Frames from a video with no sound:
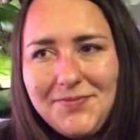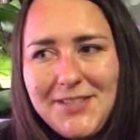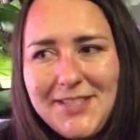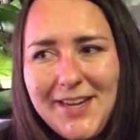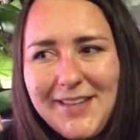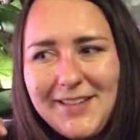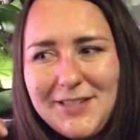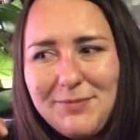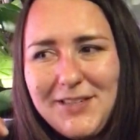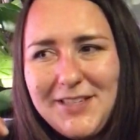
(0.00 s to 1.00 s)
Silas,
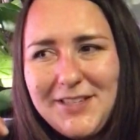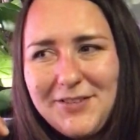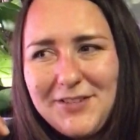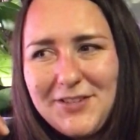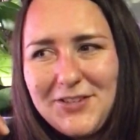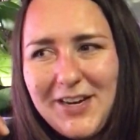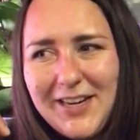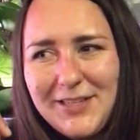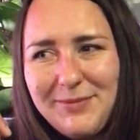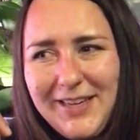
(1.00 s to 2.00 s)
please don't
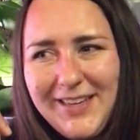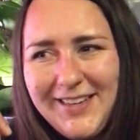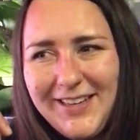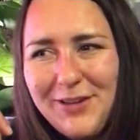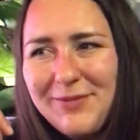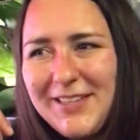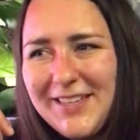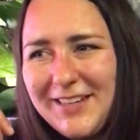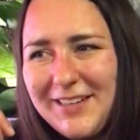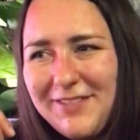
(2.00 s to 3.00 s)
distract me. I'll be
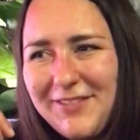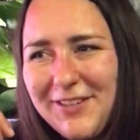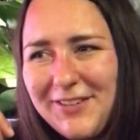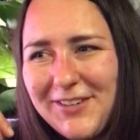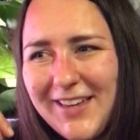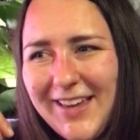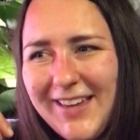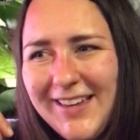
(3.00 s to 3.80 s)
done in a few, okay?